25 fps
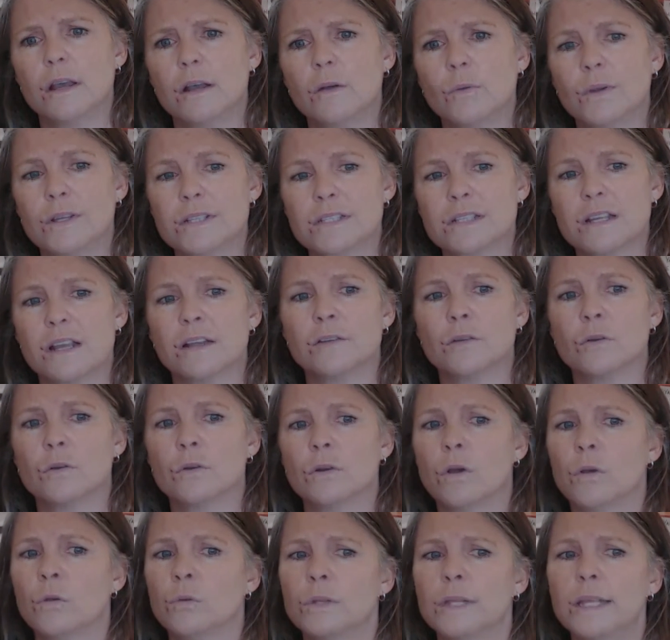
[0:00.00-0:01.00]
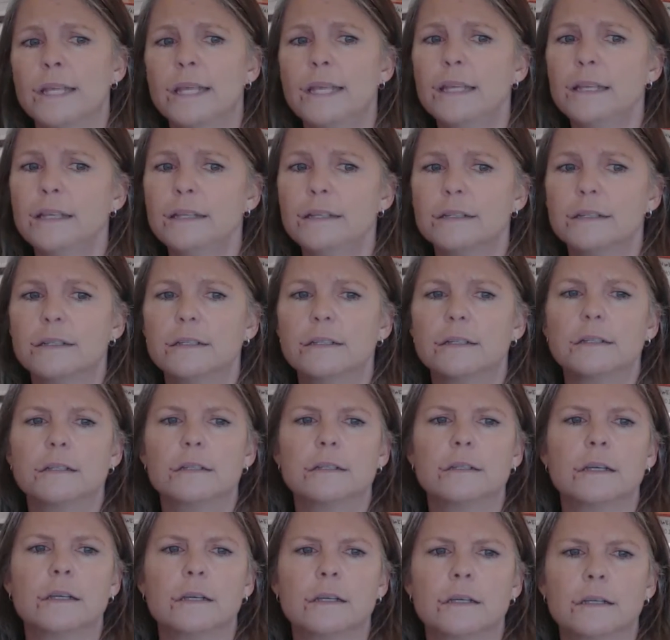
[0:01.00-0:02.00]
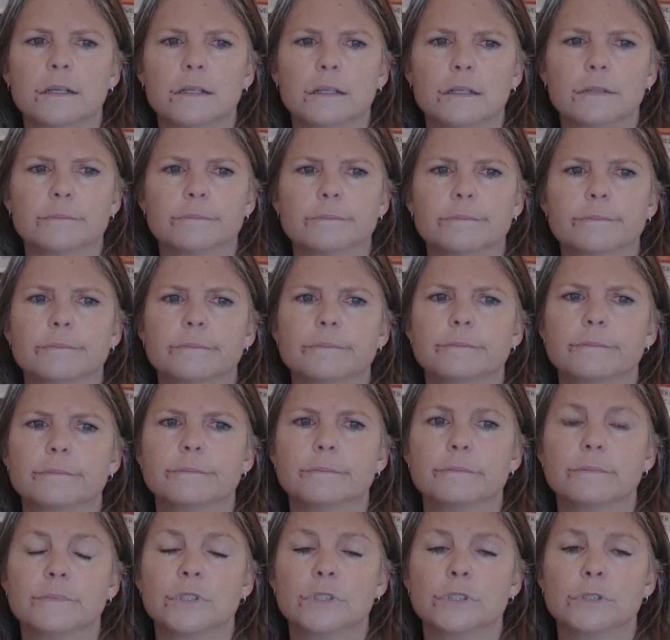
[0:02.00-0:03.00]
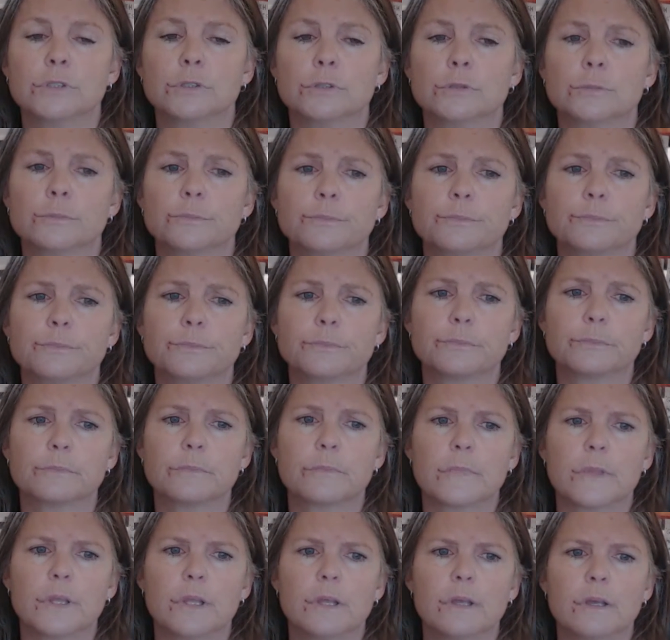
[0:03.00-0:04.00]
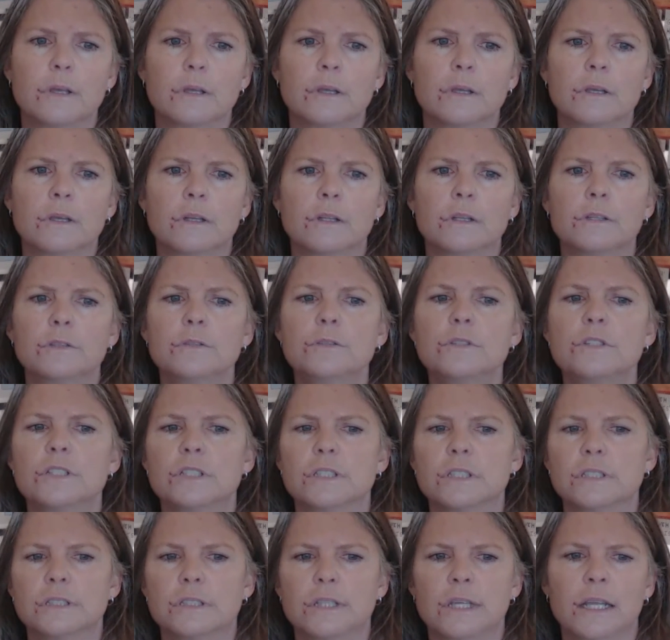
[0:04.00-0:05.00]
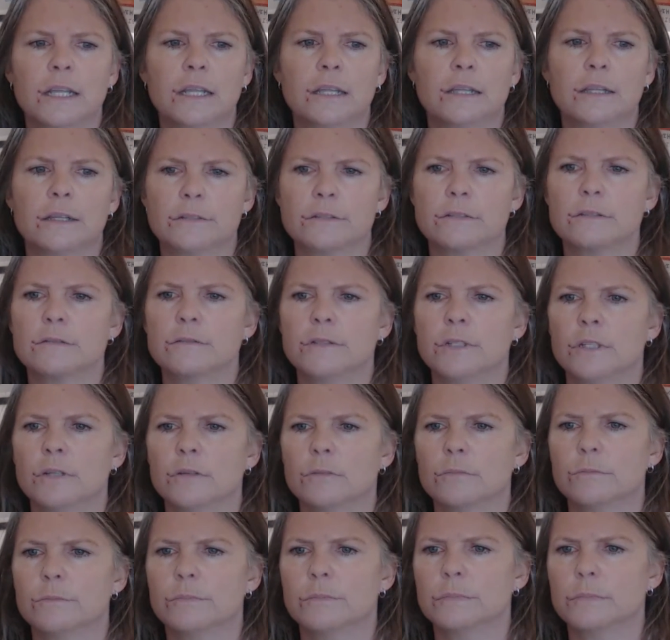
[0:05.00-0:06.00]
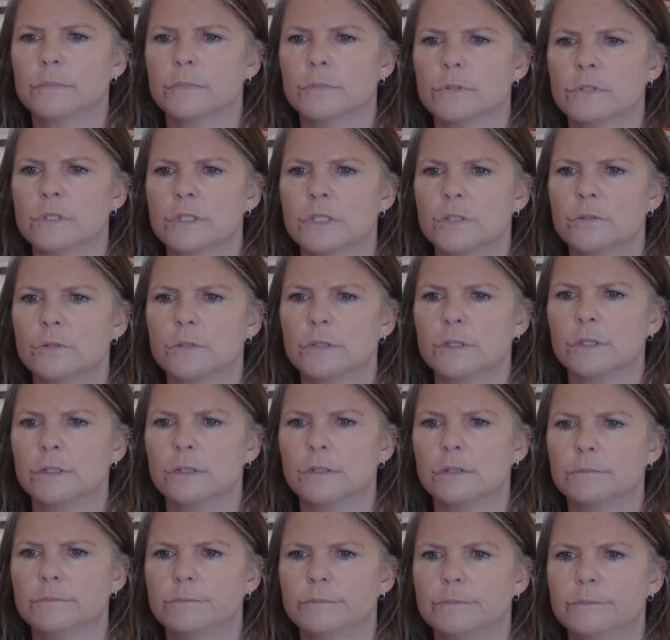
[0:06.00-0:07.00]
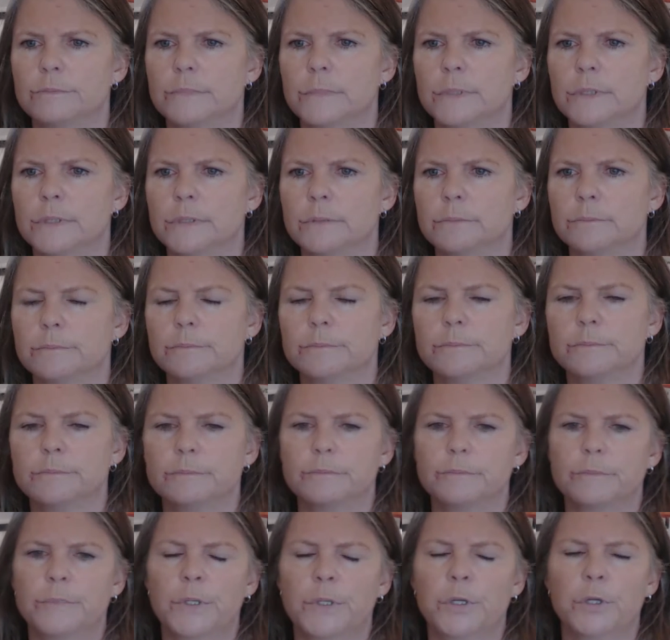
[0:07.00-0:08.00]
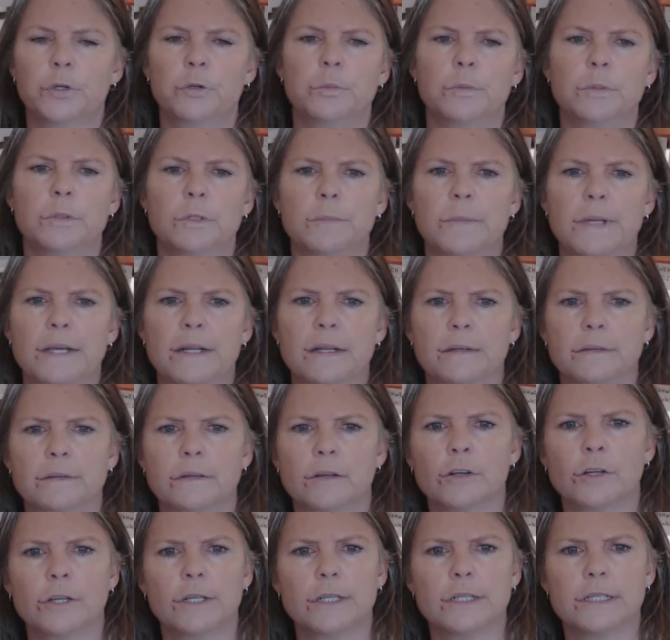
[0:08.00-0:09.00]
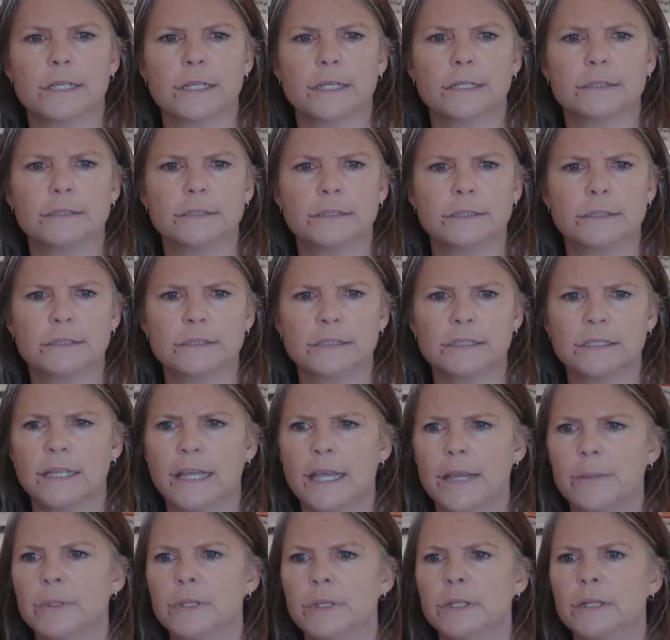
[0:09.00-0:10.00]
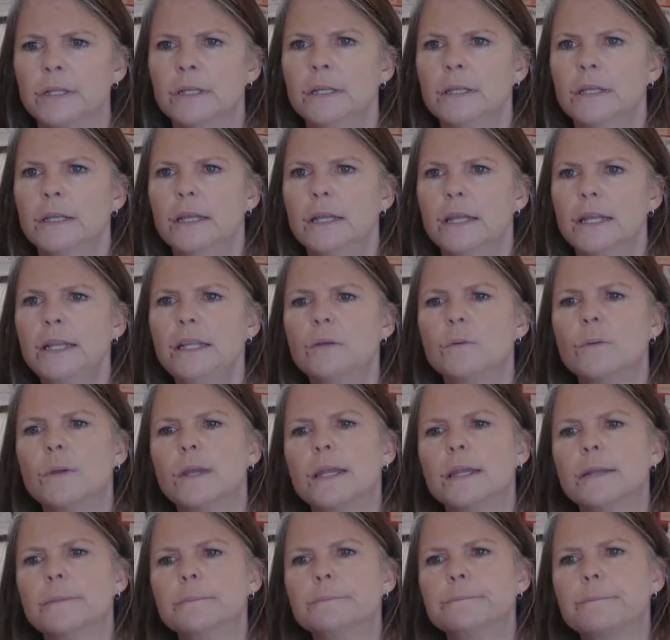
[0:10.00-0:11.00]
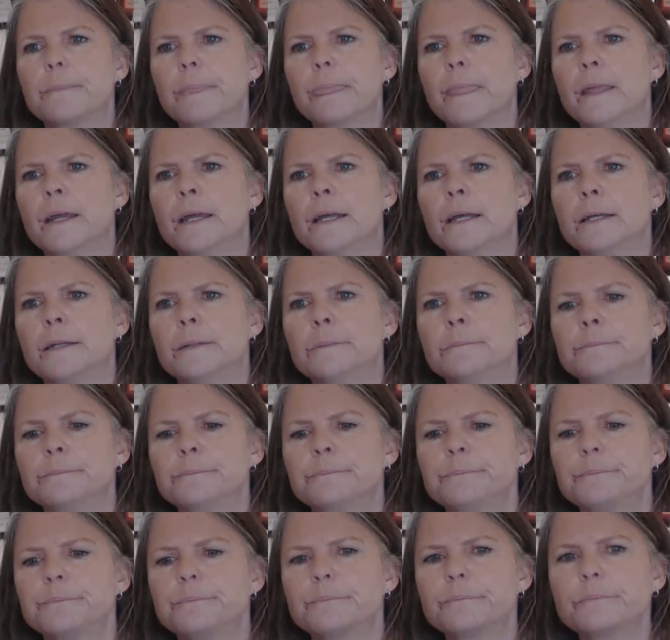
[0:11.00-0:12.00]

Westcott and Hort only? Um, so, conclusion, and there's, you know, was into a little um, parable about an architect and this and that. But anyway, um,